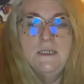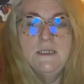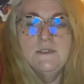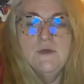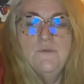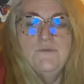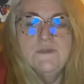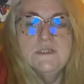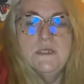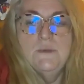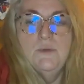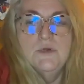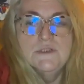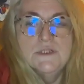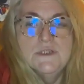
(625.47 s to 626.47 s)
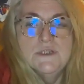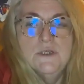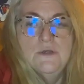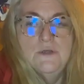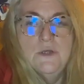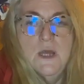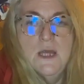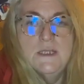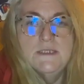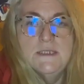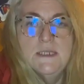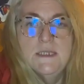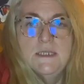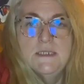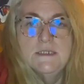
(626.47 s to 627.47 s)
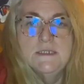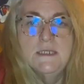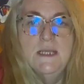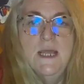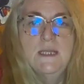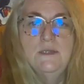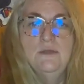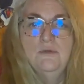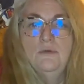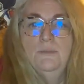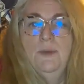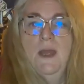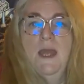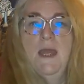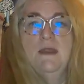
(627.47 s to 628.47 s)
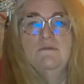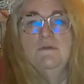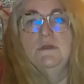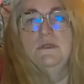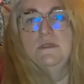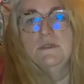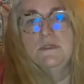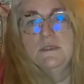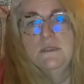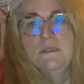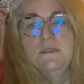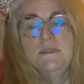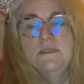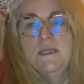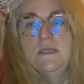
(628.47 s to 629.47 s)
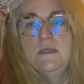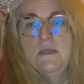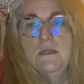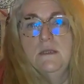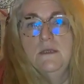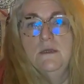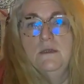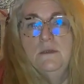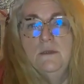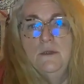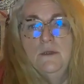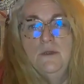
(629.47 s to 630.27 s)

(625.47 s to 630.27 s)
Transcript: It obviously wasn't a good idea to let your parents and Cynthia